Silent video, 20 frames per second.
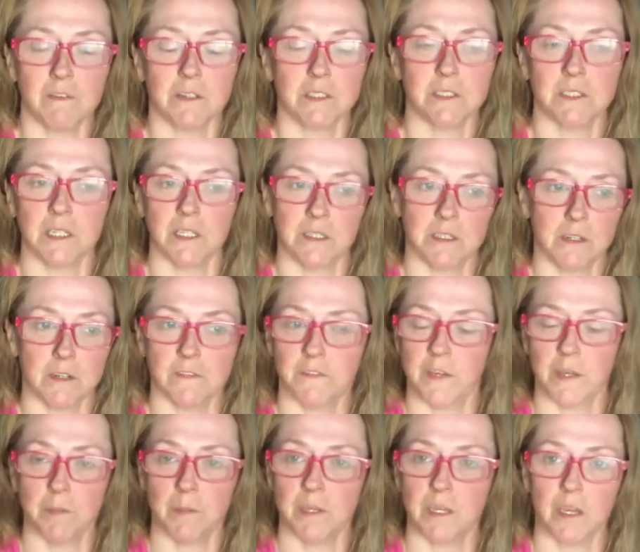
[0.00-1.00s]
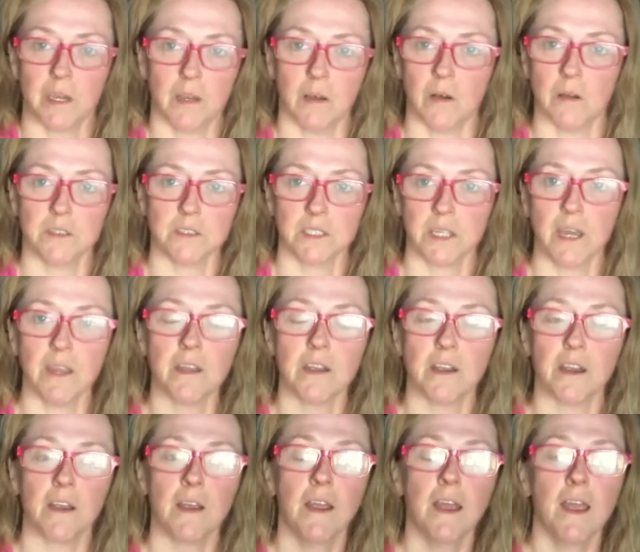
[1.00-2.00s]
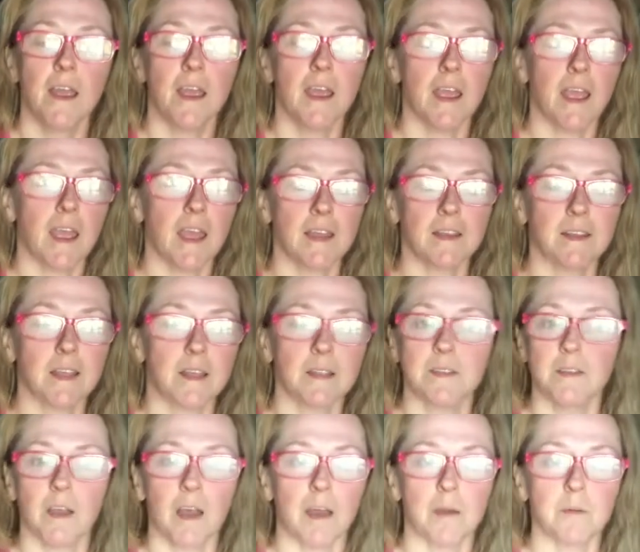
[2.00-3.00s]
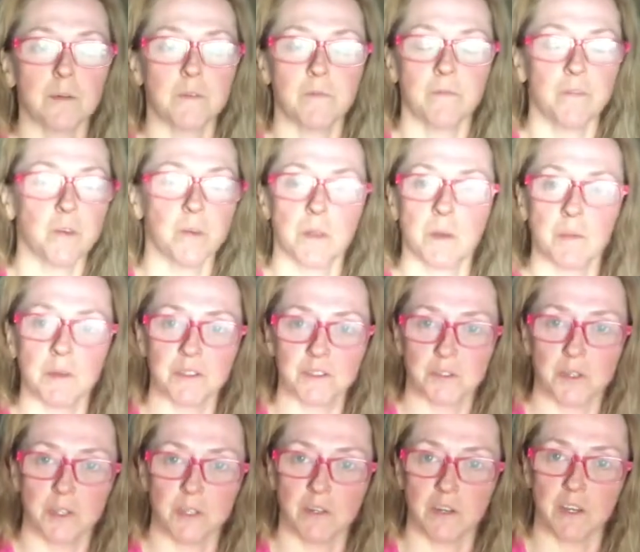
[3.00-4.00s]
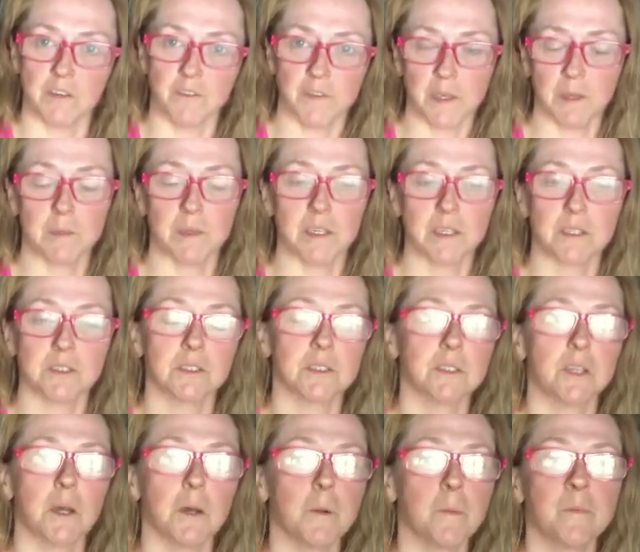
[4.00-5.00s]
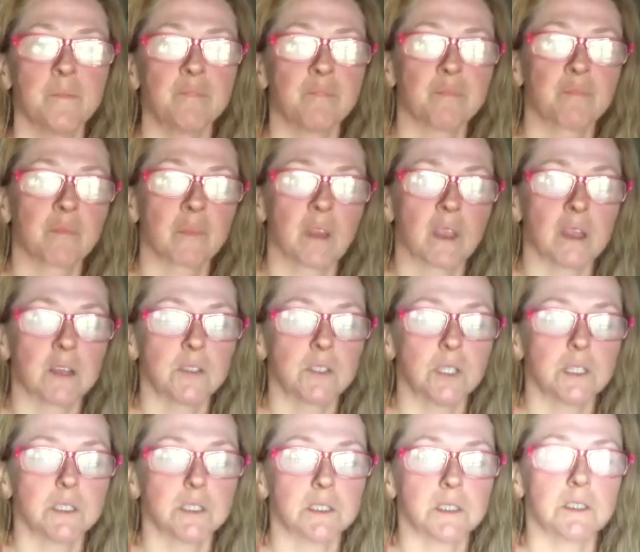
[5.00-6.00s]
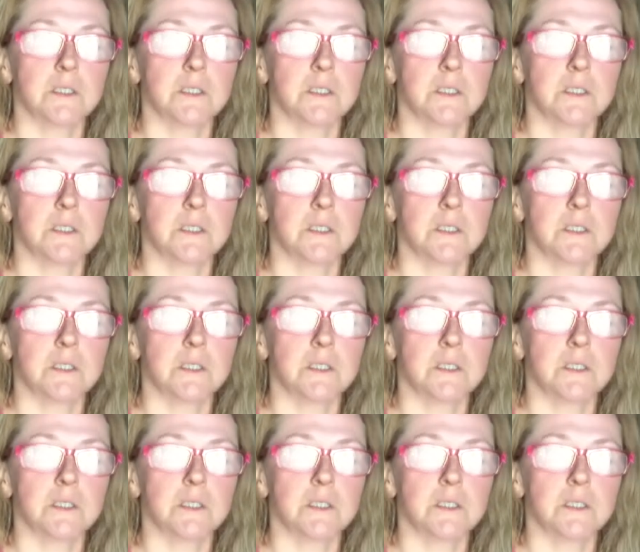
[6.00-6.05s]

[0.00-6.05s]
seen their family all together, and I would view them as really great families. So just